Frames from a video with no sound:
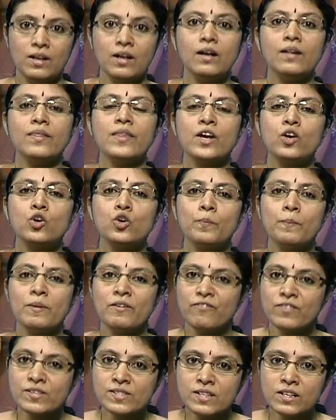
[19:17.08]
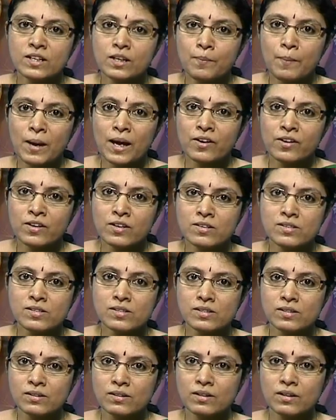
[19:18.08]
They could be physical barriers,
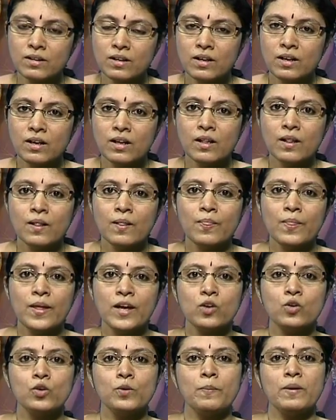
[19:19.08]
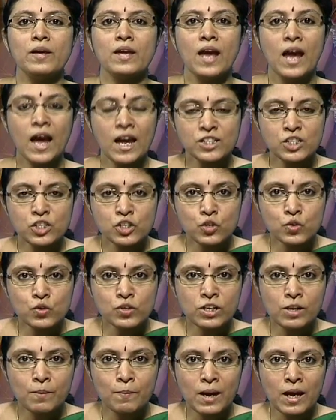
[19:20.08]
they could be
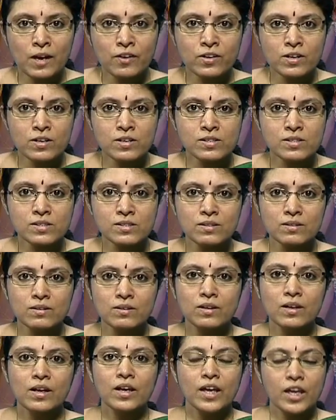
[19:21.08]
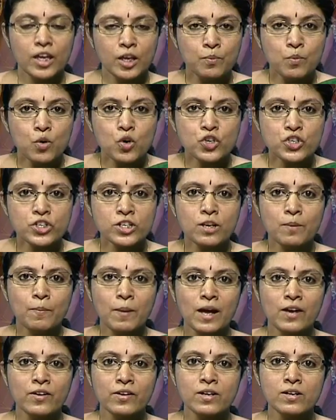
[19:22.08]
attitudinal barriers, emotional
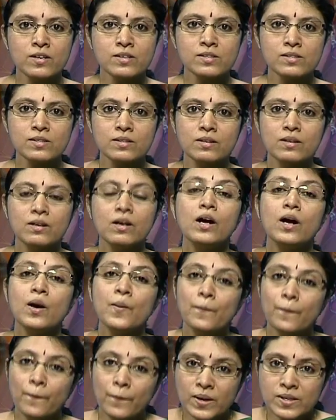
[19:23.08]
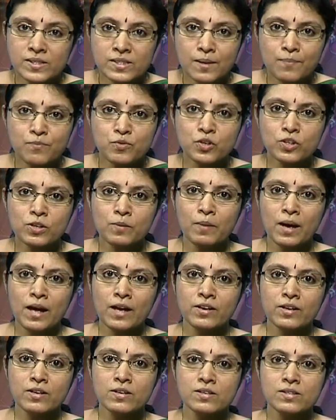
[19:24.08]
barriers, perceptual
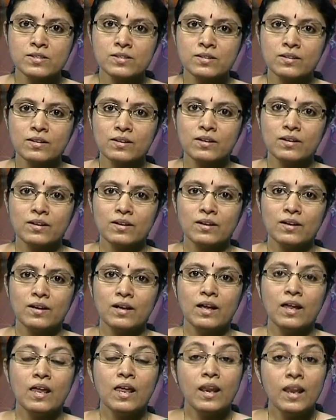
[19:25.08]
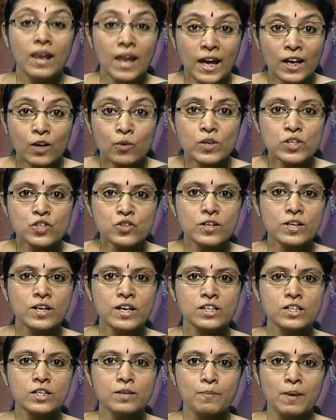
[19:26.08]
barriers, language
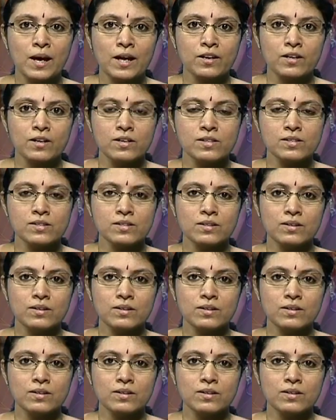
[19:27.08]
related barriers,